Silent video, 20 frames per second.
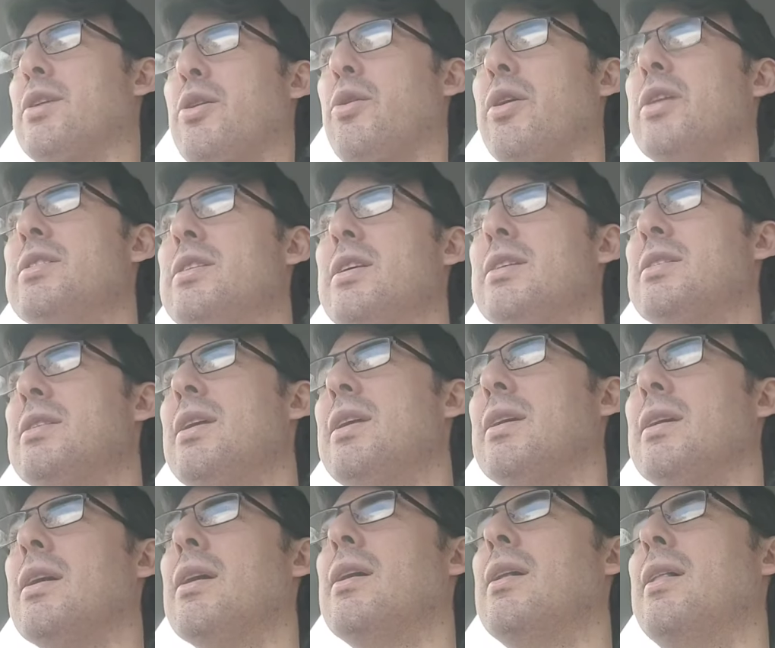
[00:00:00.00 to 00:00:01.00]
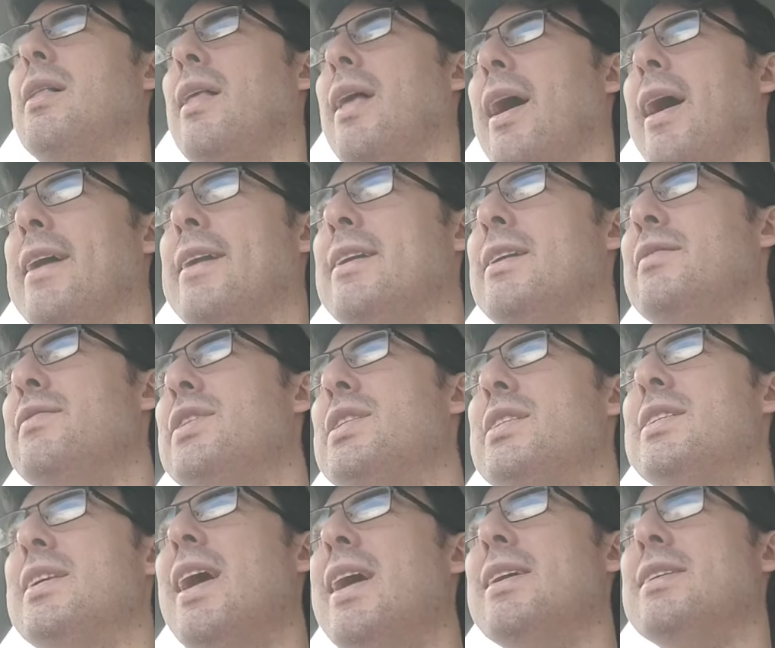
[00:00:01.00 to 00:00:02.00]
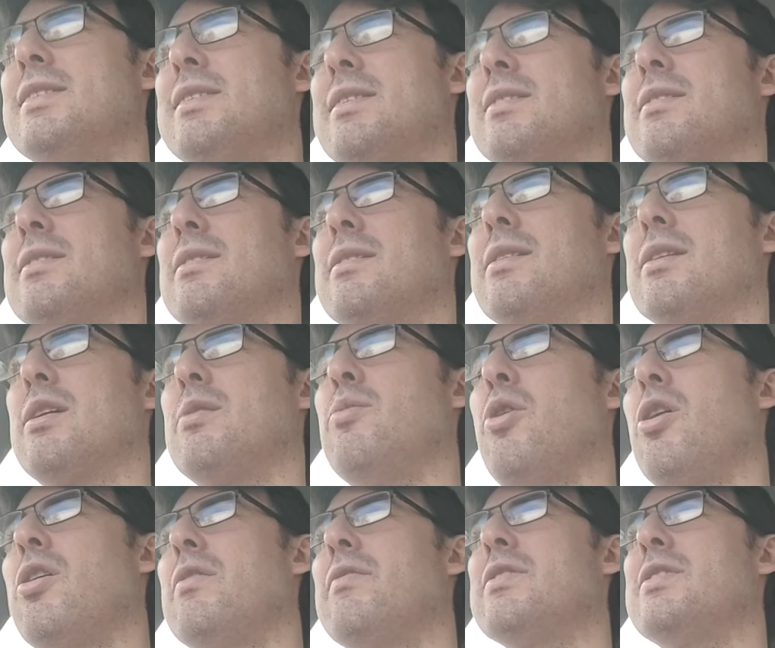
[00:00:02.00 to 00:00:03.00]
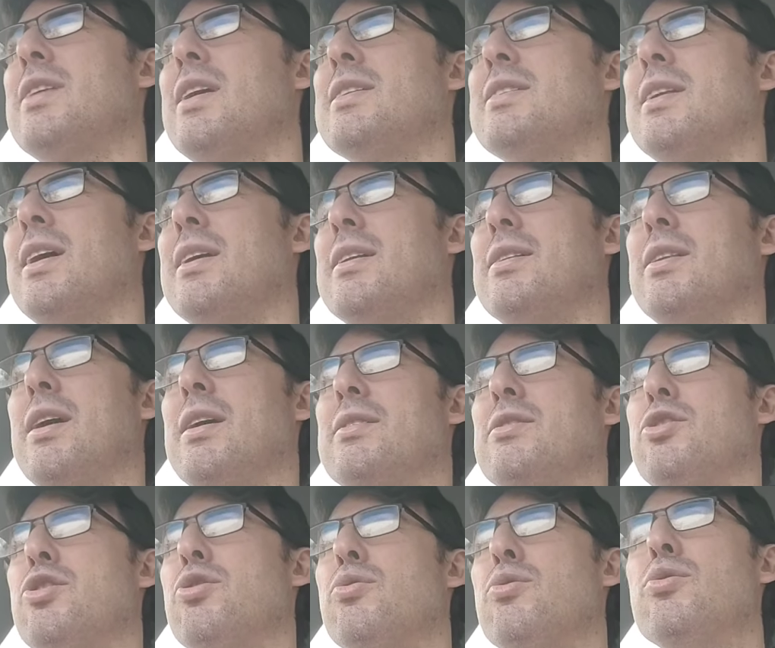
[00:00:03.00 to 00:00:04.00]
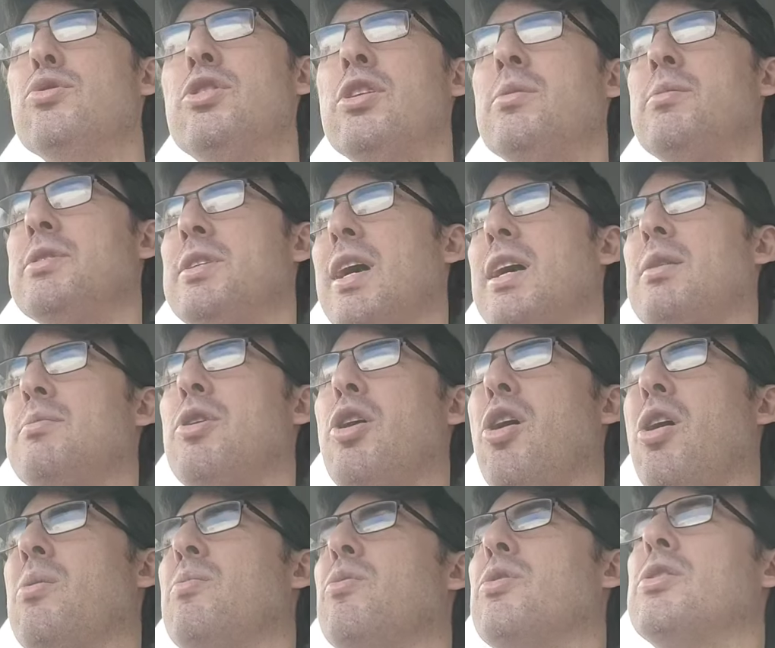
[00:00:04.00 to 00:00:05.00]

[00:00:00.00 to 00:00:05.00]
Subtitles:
the craziest thing. And it even says, the Gemara even says that Jerusalem is not going to be harmed.